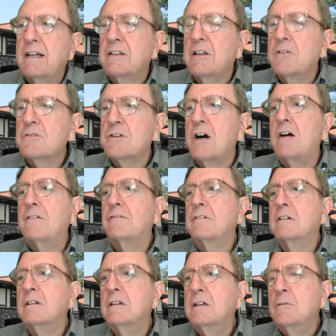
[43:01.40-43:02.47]
those off
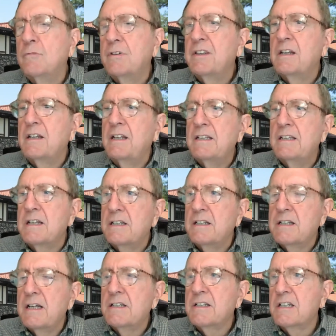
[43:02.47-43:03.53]
with the
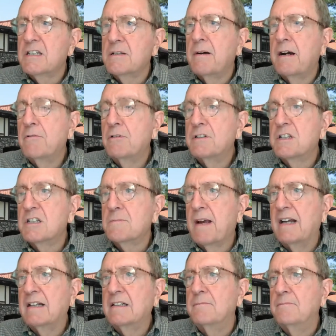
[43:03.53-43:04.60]
DCC system, I would
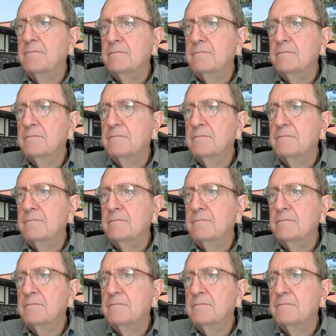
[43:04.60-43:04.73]
suspect.